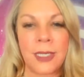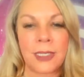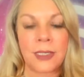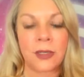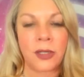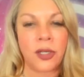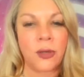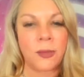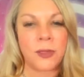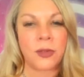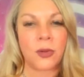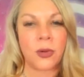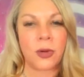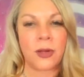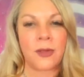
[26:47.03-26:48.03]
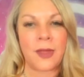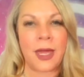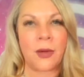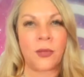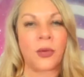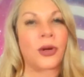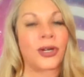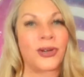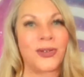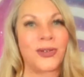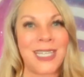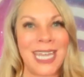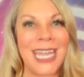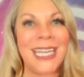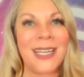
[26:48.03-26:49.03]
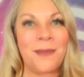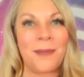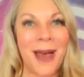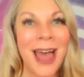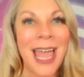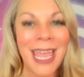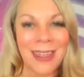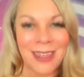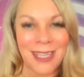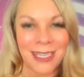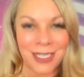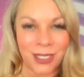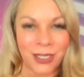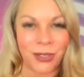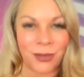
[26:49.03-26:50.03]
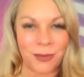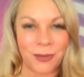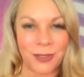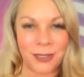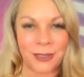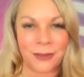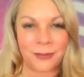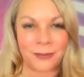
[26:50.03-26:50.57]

loops or that were created by these loops.